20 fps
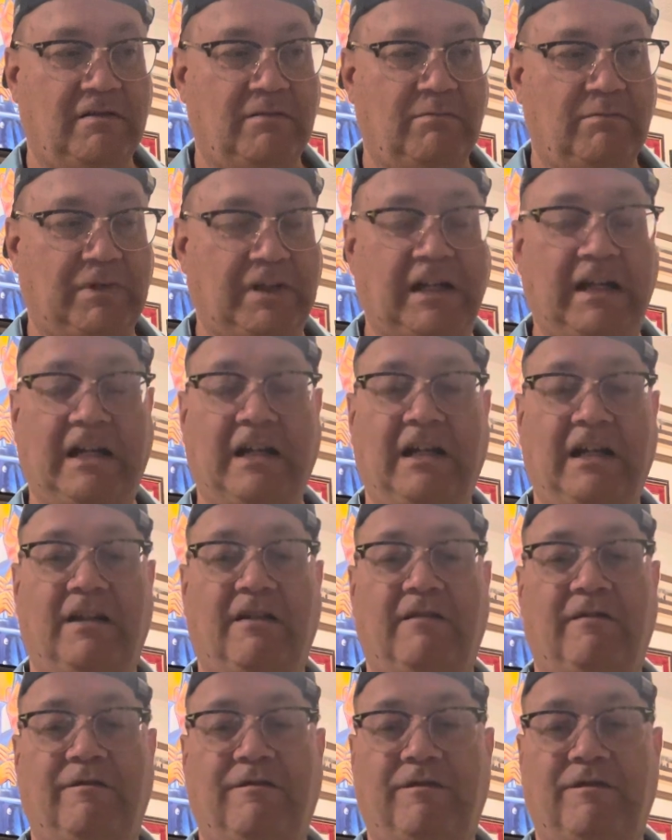beginning
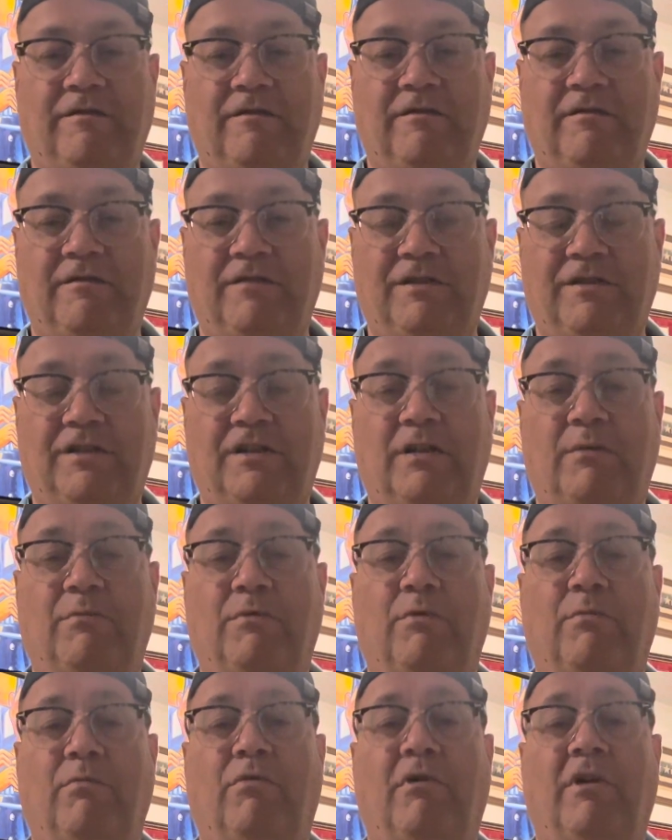of summer
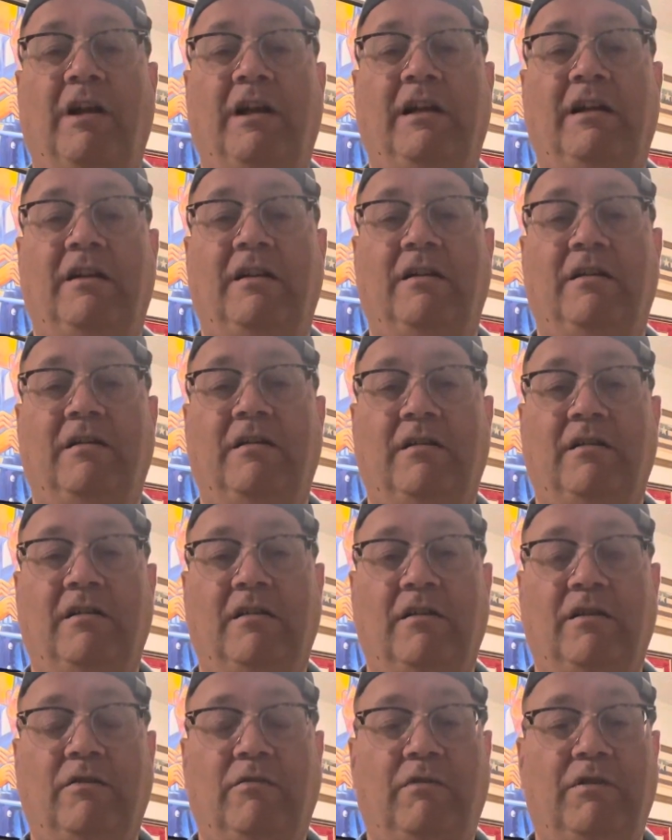break,
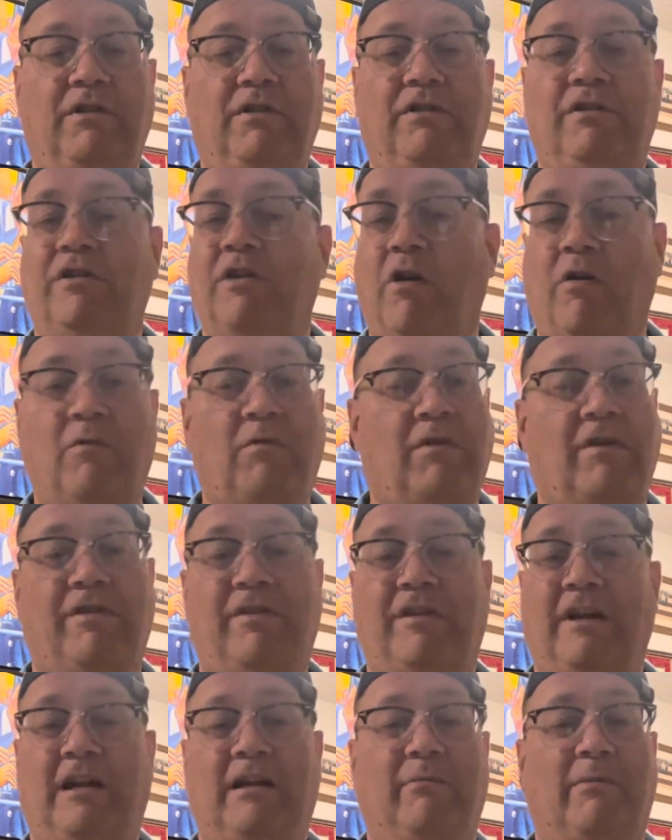when you don't want to
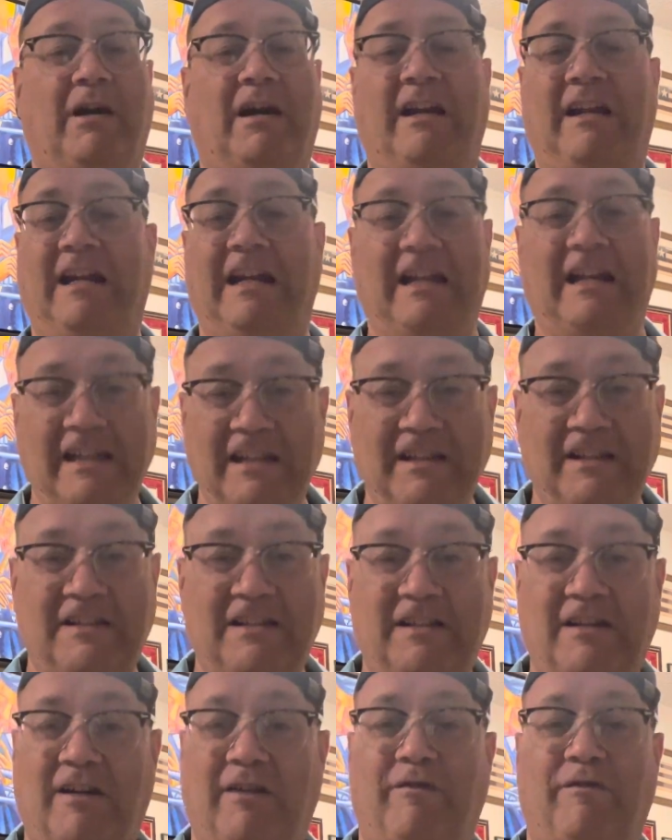think about any of the
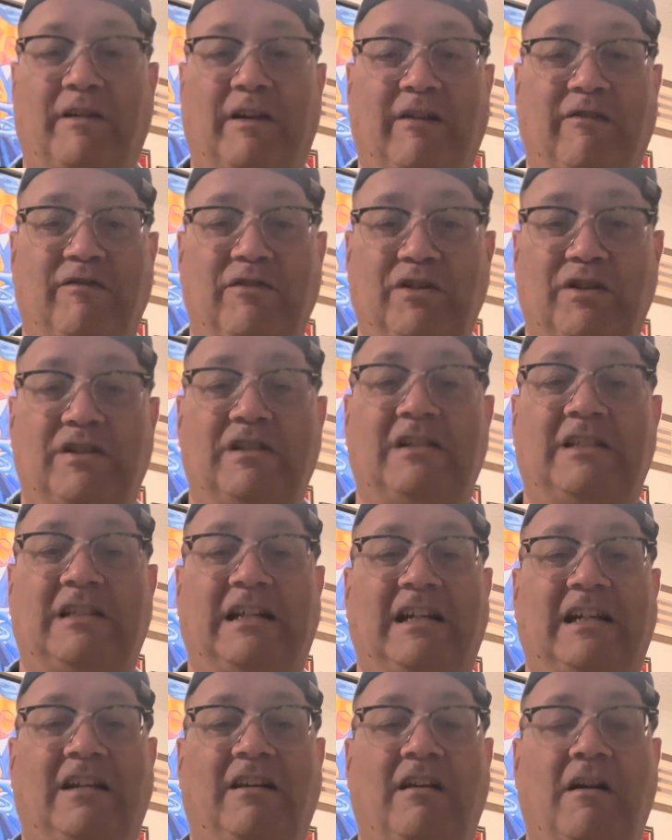stuff I've just
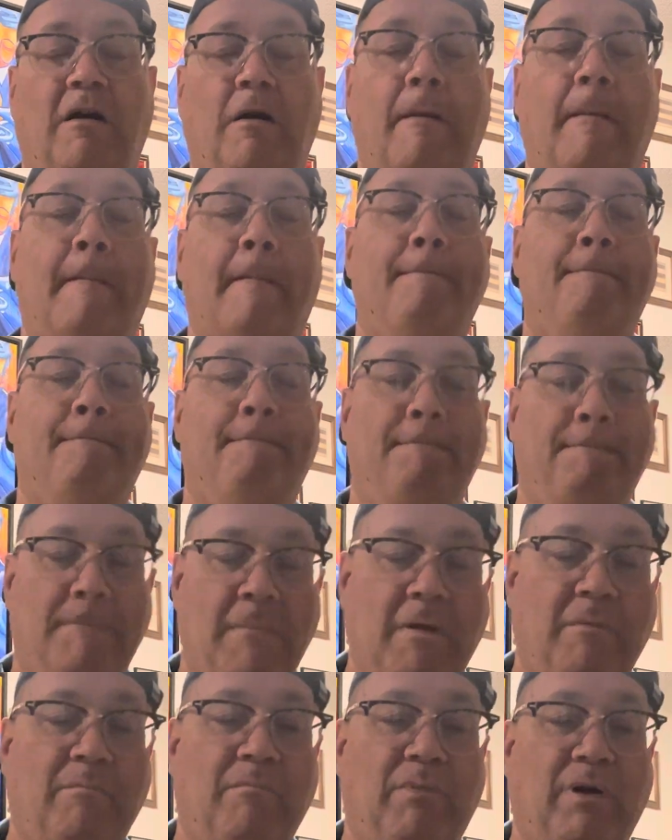said.
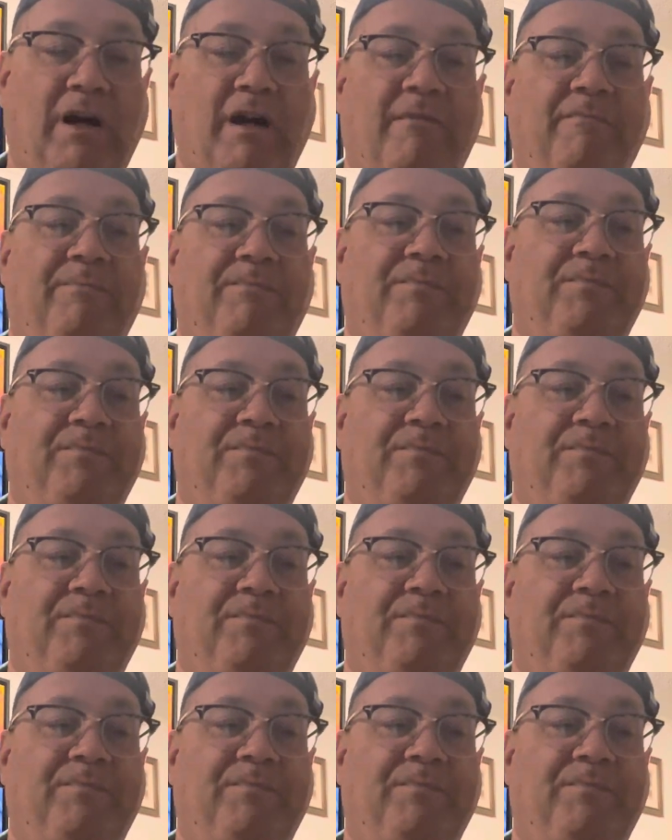But